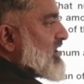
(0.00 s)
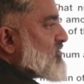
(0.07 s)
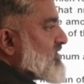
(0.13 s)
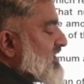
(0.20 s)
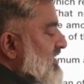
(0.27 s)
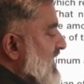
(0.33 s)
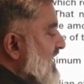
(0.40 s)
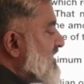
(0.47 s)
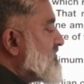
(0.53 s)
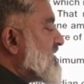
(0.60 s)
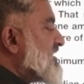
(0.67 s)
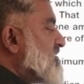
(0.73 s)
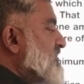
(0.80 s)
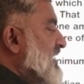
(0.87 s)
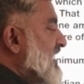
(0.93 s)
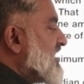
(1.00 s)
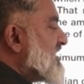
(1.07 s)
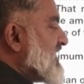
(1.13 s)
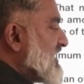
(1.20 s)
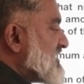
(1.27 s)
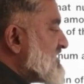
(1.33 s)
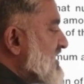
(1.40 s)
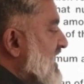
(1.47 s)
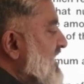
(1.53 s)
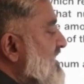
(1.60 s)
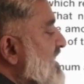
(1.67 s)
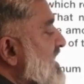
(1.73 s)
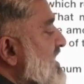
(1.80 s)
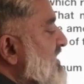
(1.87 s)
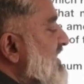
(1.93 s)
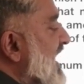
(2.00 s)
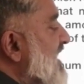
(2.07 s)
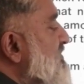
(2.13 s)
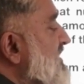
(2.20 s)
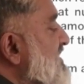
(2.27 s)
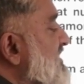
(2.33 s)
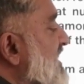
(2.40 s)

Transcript: than 9, but the median is 9. That means the